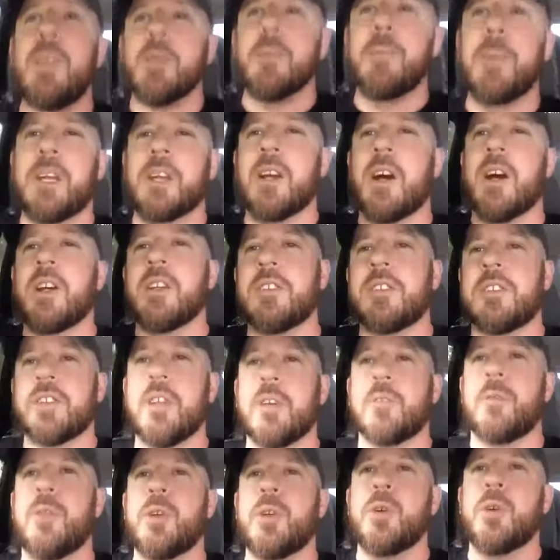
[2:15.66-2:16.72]
because
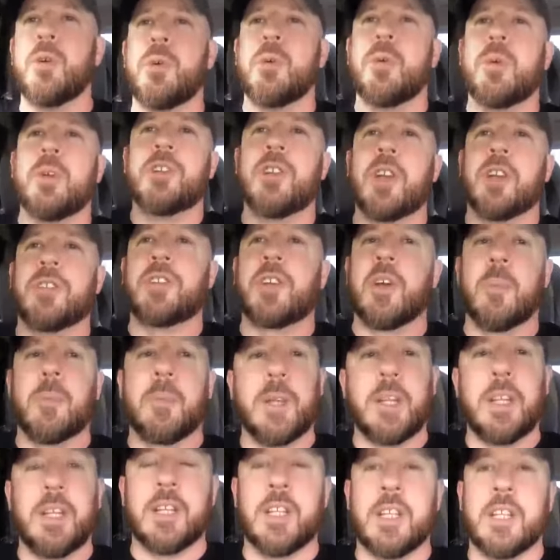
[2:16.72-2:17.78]
if you just
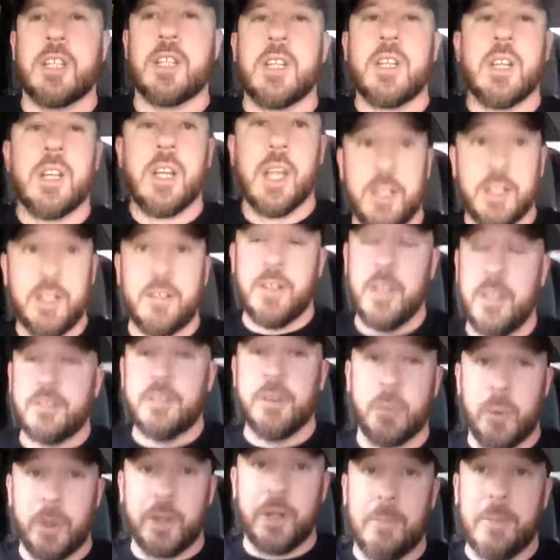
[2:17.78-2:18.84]
completely, and th this
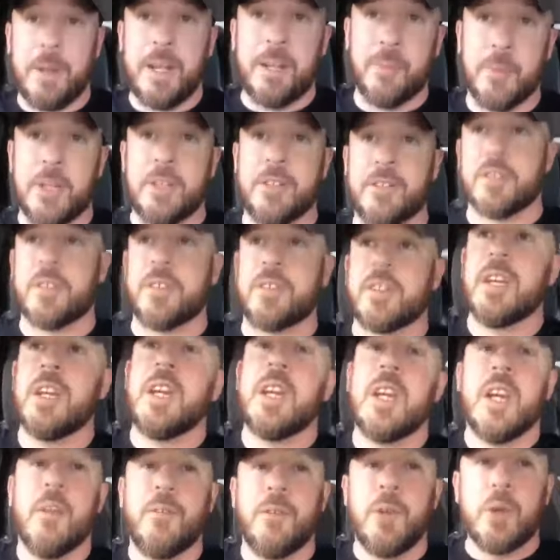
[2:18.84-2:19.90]
is one of the main reasons,
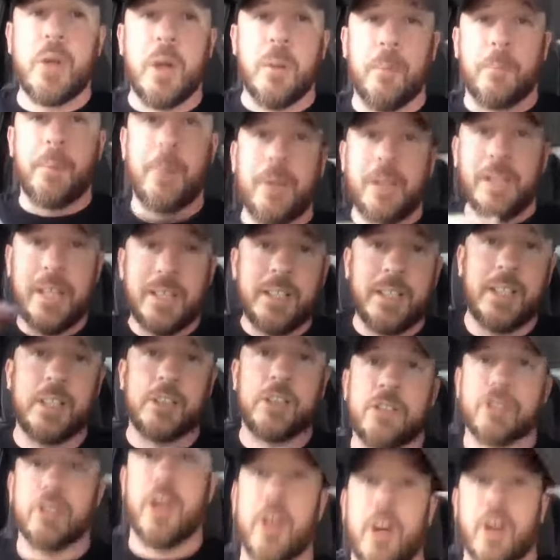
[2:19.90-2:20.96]
if you completely
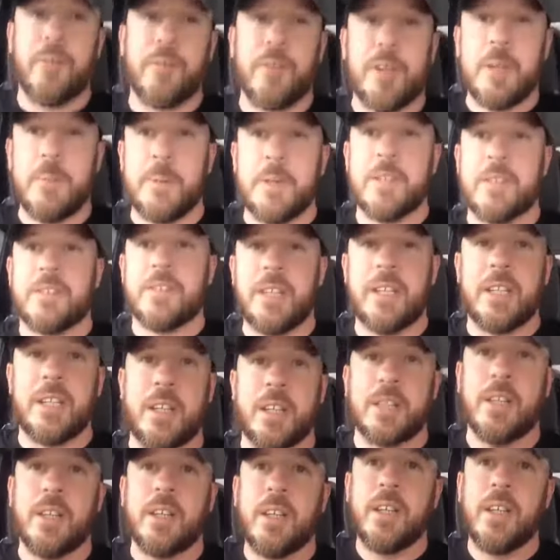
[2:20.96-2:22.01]
shut off
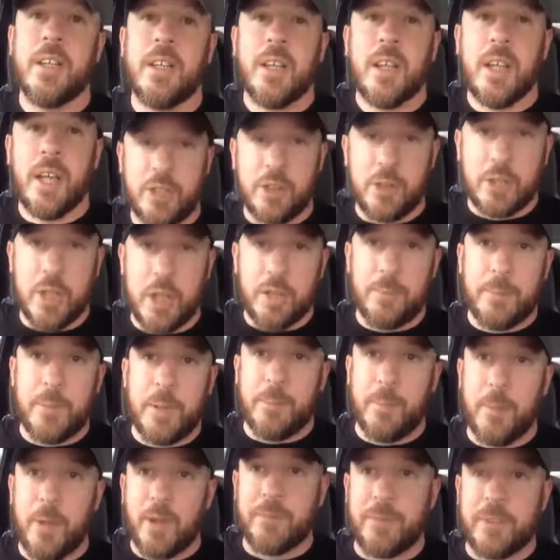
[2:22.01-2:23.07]
EBT and you cut
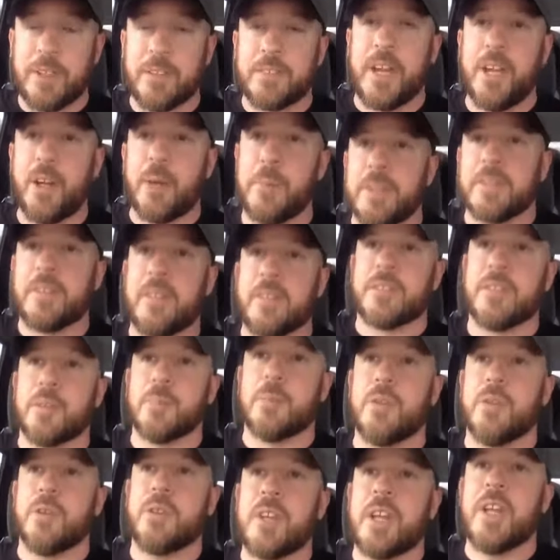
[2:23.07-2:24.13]
people off the entitlement
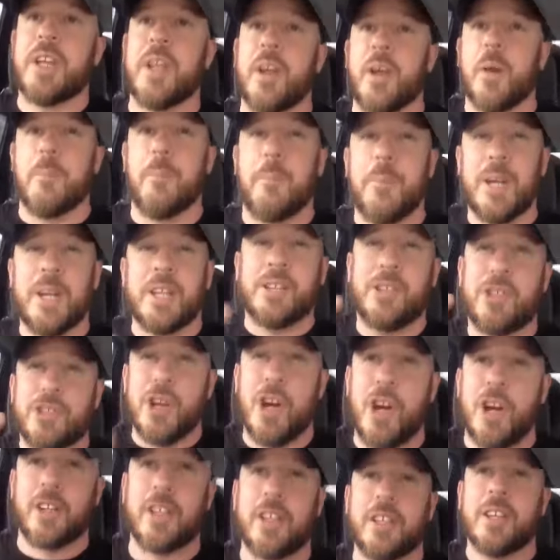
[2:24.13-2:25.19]
systems, you're taking a big
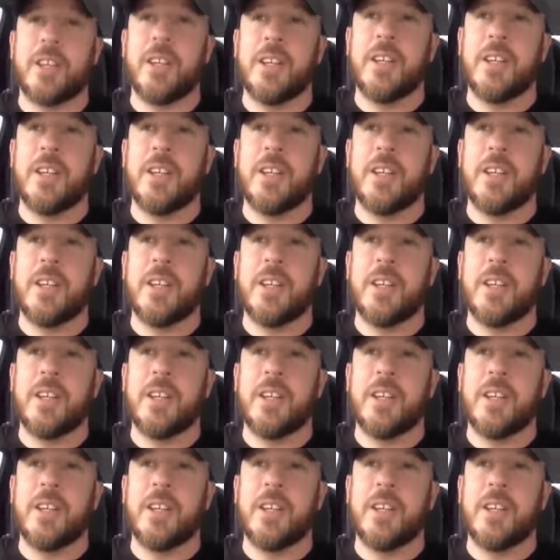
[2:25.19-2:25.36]
chunk